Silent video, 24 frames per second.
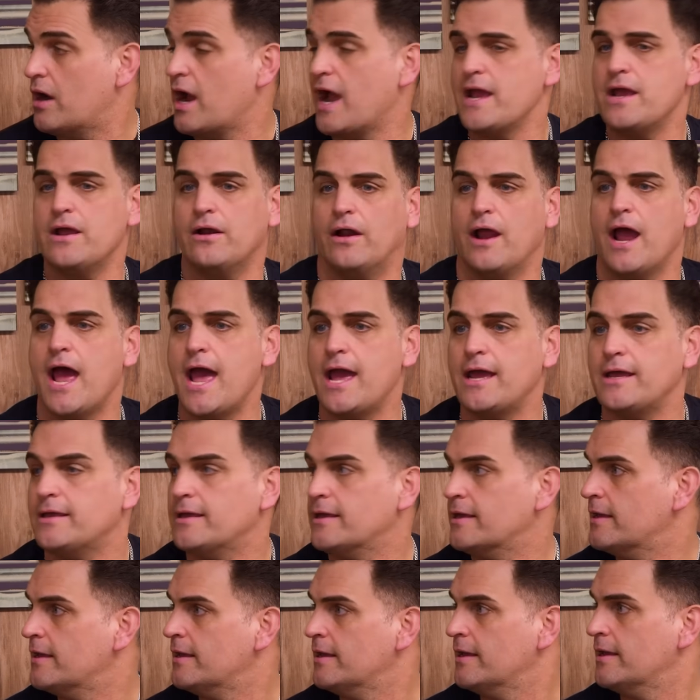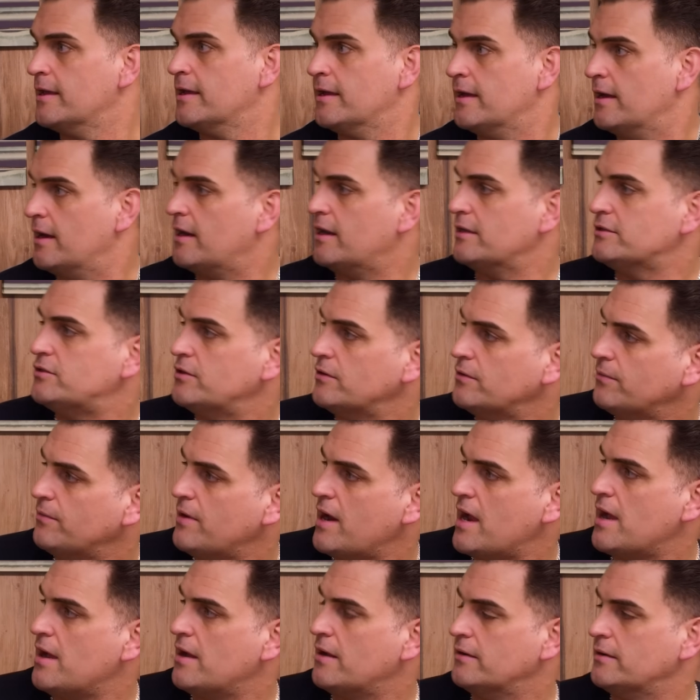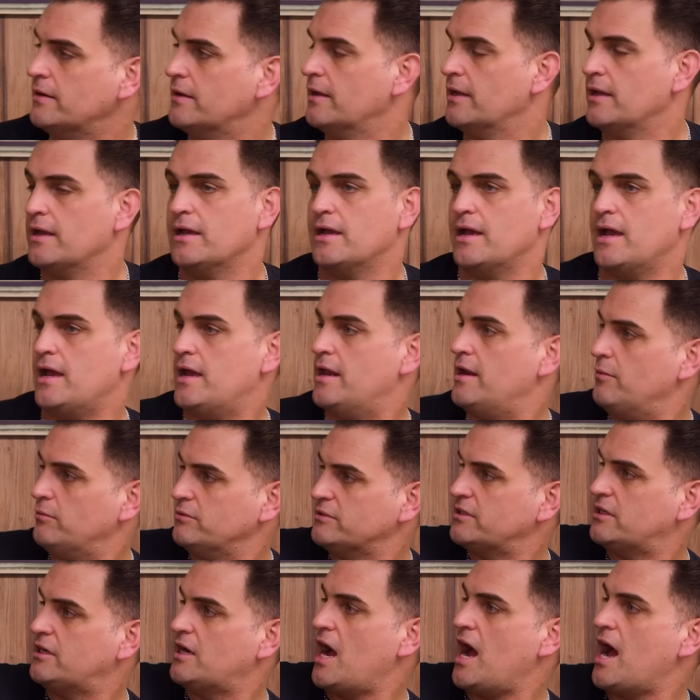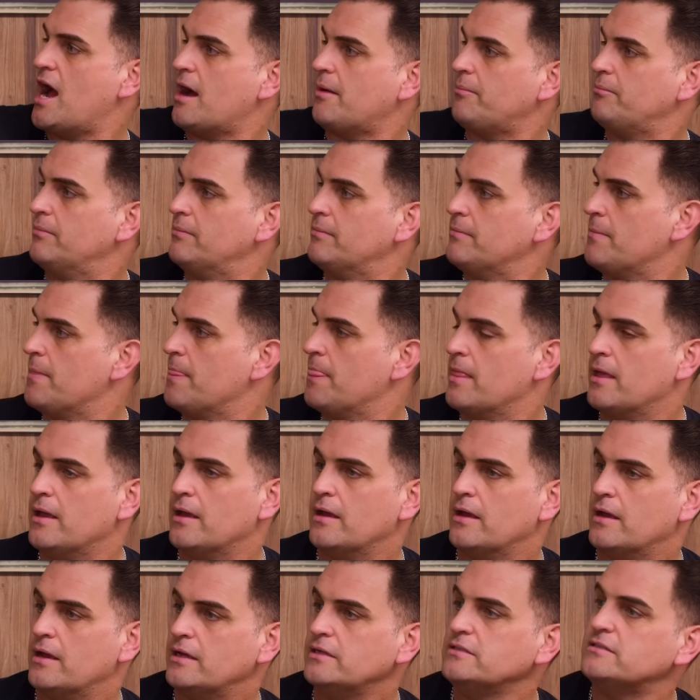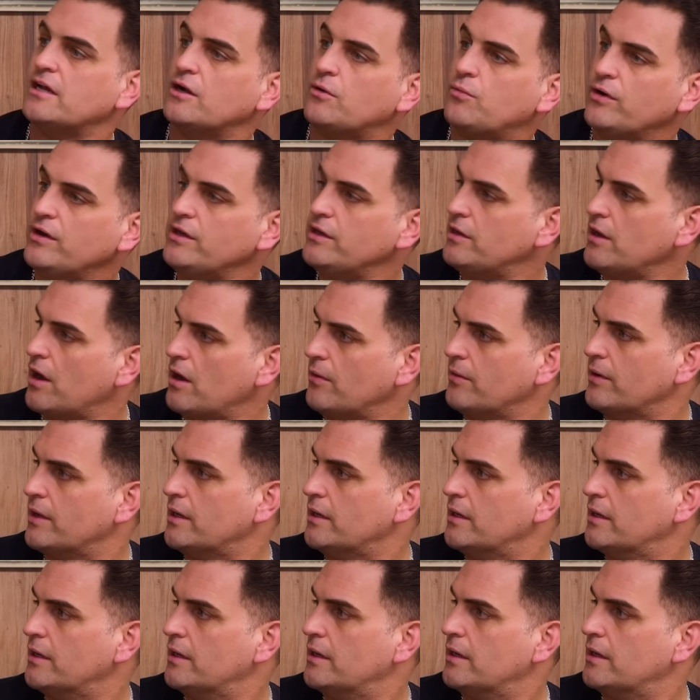I hear, "Hey," and I turn around and it was a cop. He's like, "Where you going?"